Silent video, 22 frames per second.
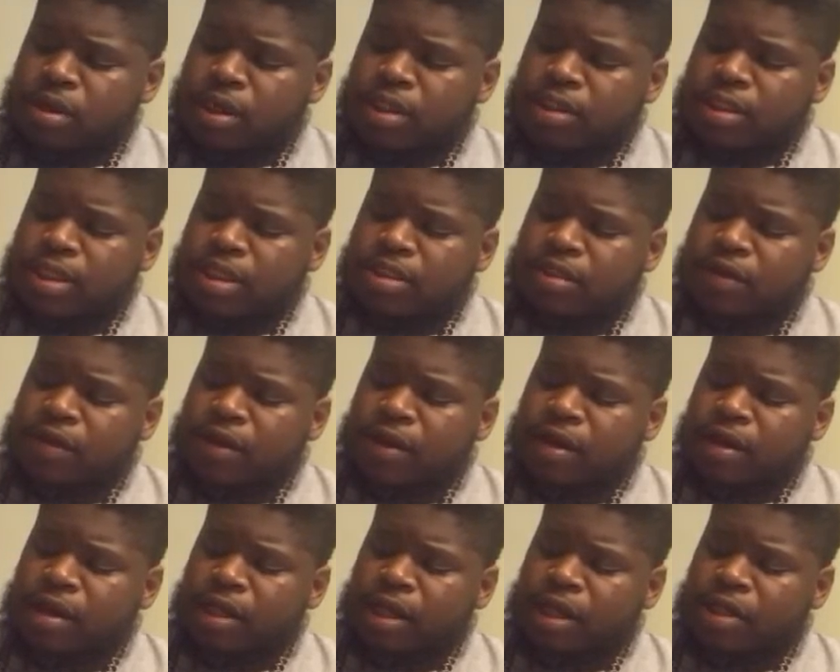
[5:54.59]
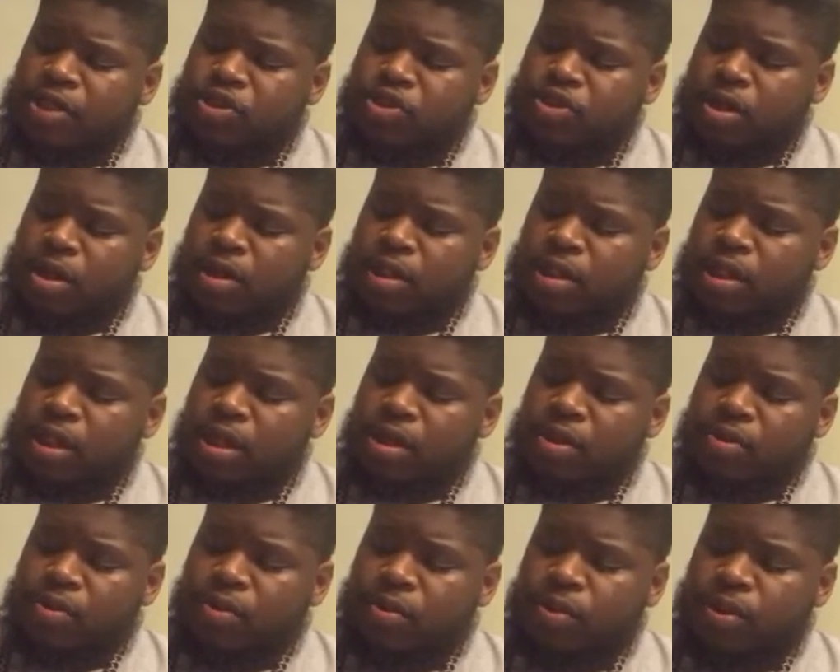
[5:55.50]
It says, uh, let us draw
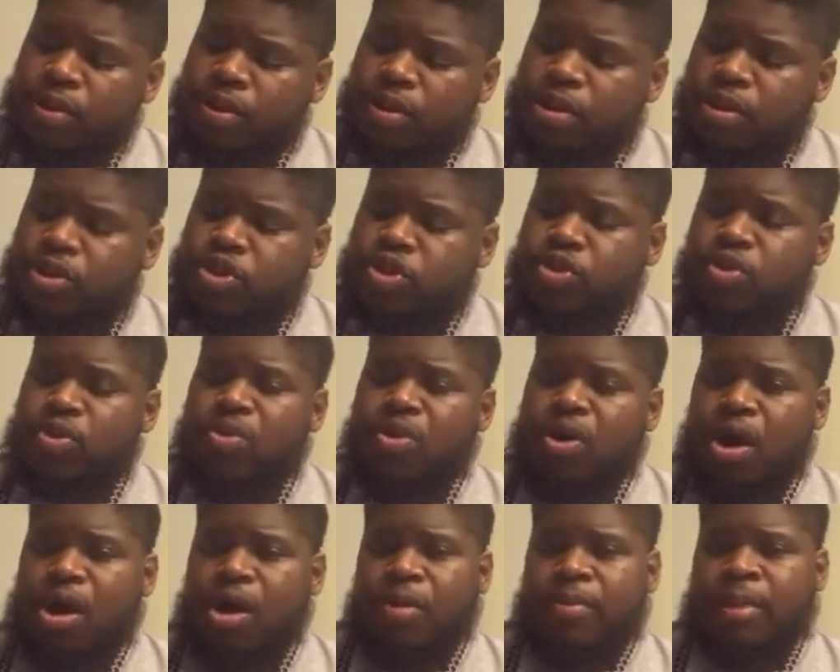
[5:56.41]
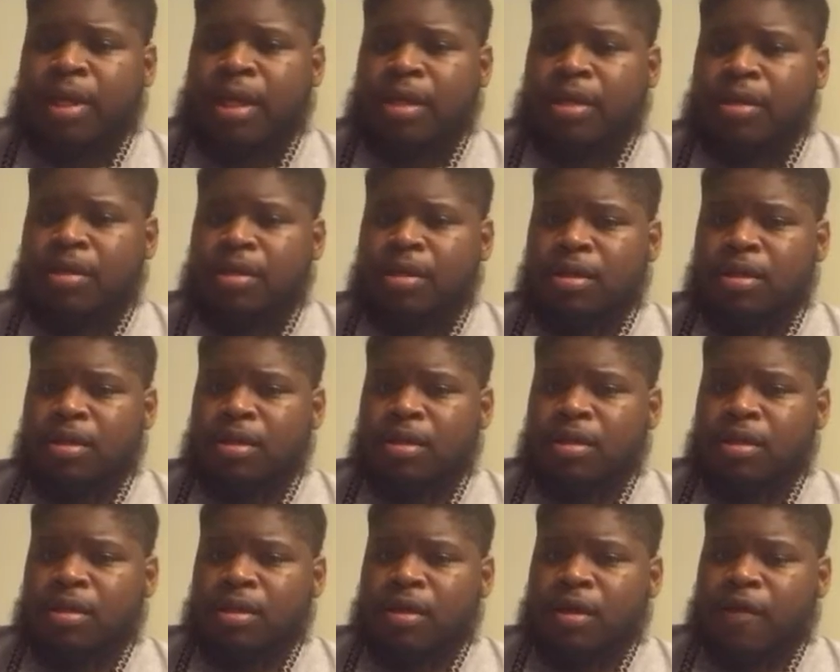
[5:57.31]
near with a true heart, man,
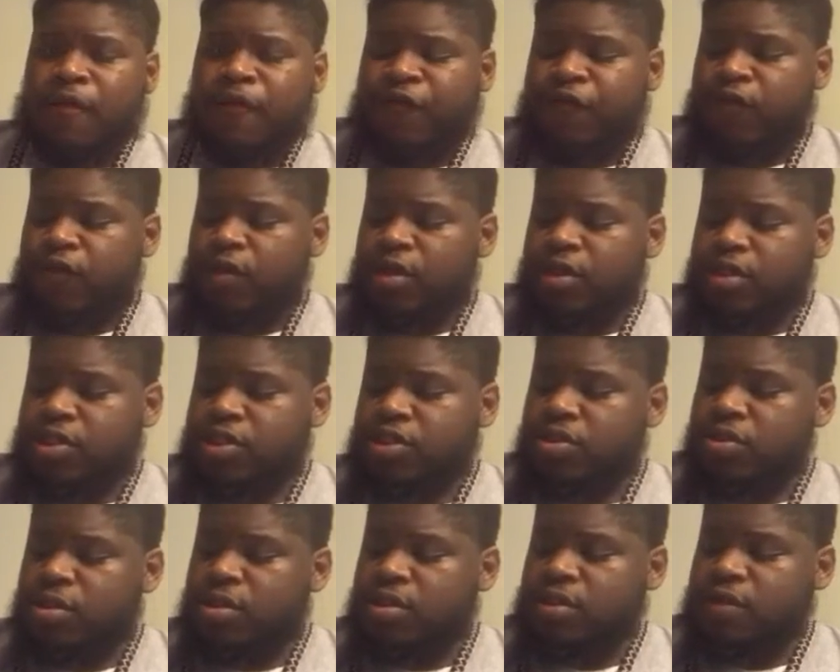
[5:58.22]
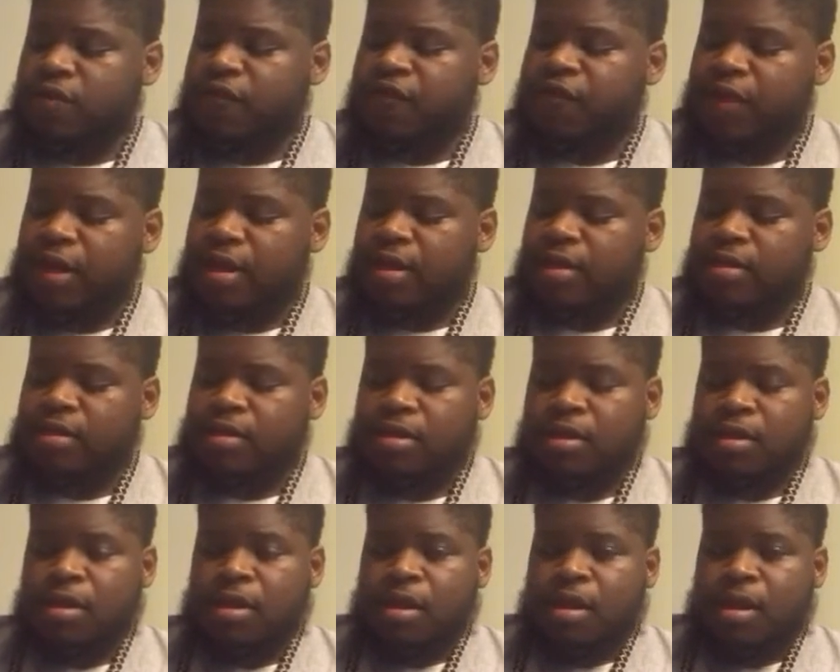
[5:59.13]
a full assurance of faith,
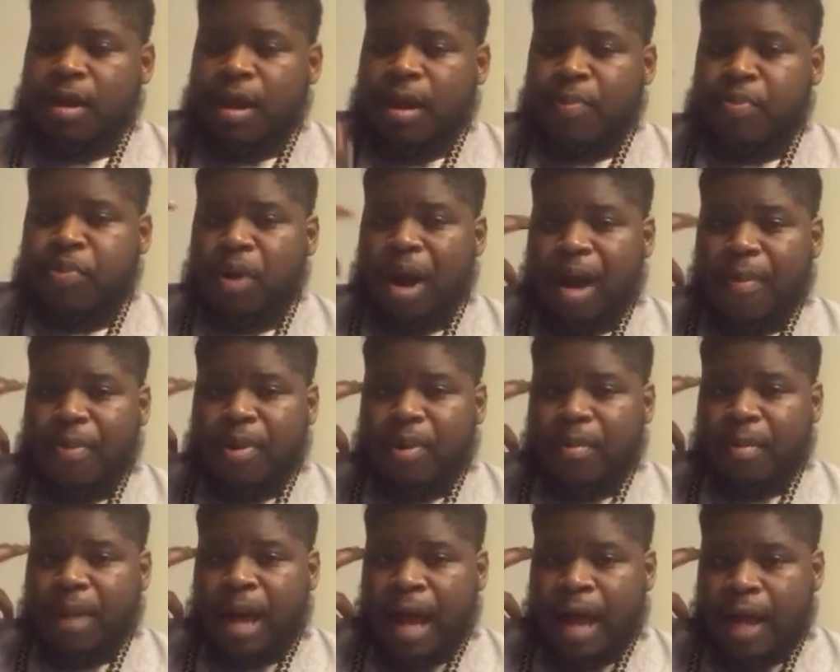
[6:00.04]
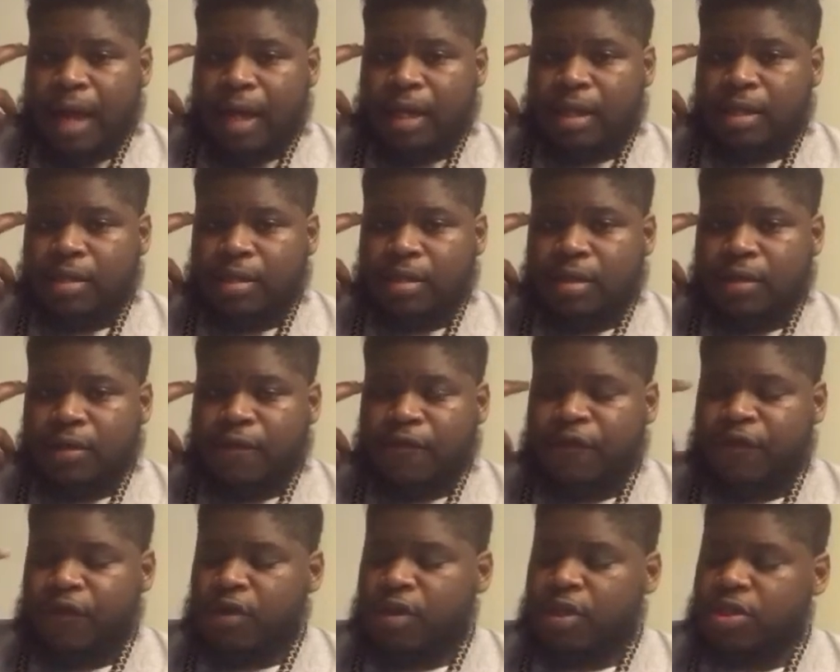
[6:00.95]
a proper mind,
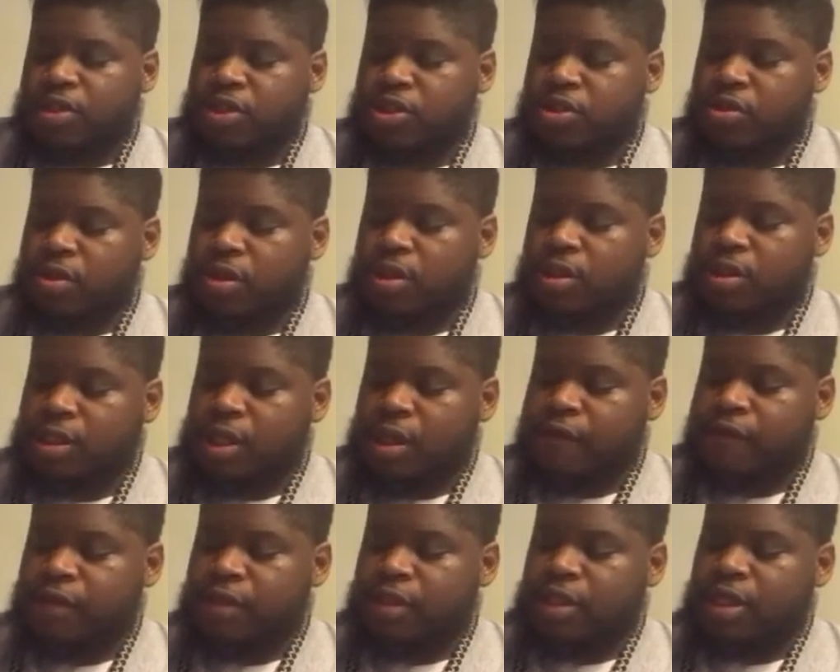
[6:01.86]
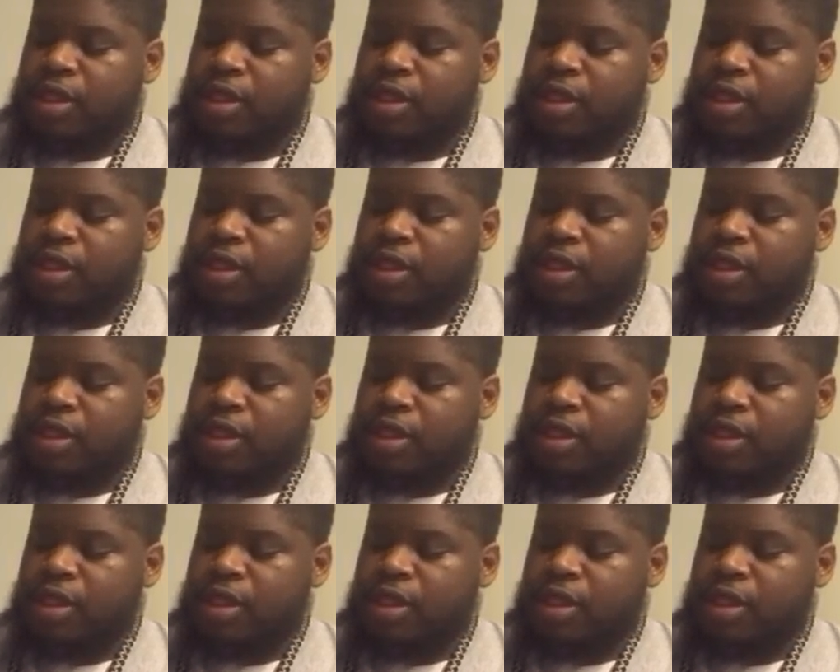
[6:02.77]
full assurance of the